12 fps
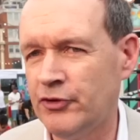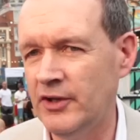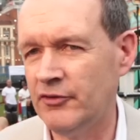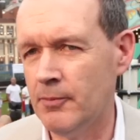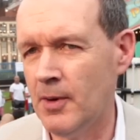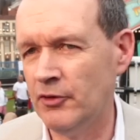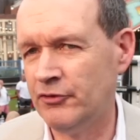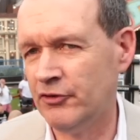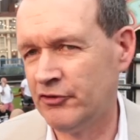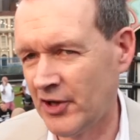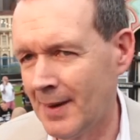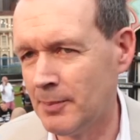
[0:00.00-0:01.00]
He's the most
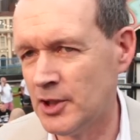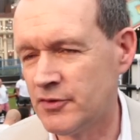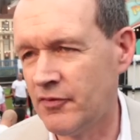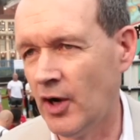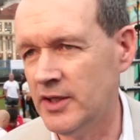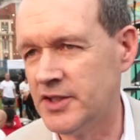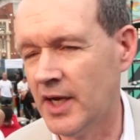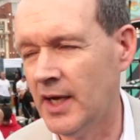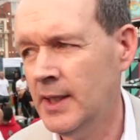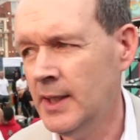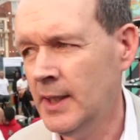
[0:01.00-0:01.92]
established fighter,